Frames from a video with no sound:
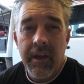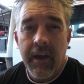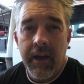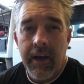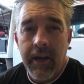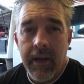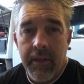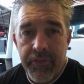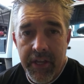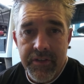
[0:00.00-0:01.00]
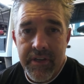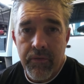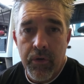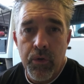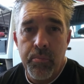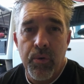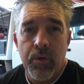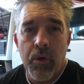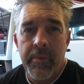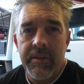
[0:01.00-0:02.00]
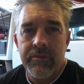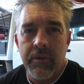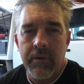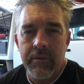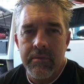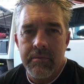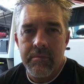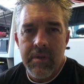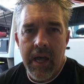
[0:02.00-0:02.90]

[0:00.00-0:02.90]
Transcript: Thanks to everyone who put comments on